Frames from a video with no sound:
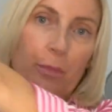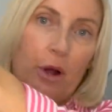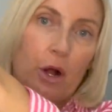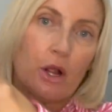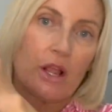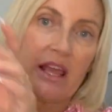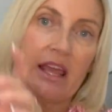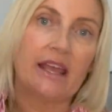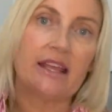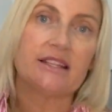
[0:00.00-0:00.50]

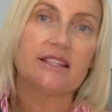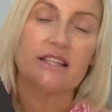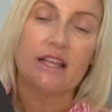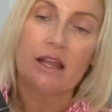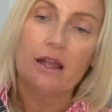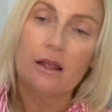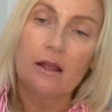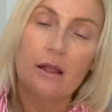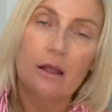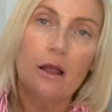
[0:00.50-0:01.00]
pockets
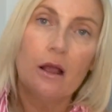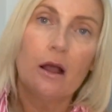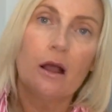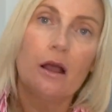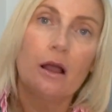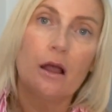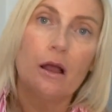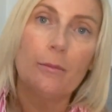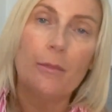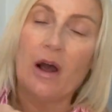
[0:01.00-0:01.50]

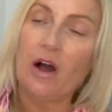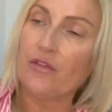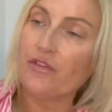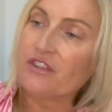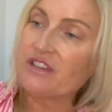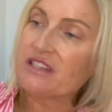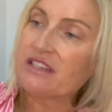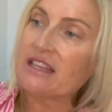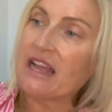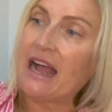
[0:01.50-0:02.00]
on
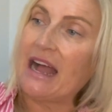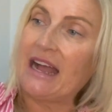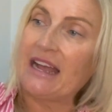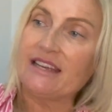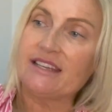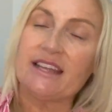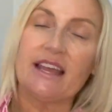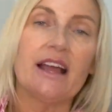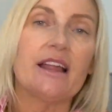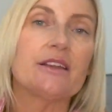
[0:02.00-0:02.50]
the
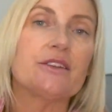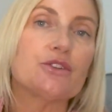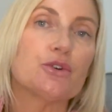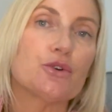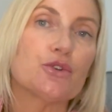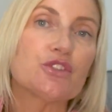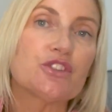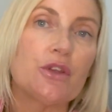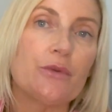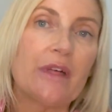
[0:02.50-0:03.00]
side, and
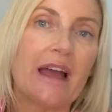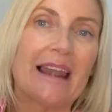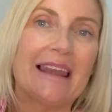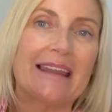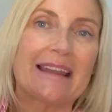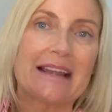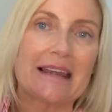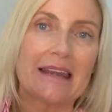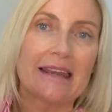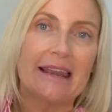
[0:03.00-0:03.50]
also that little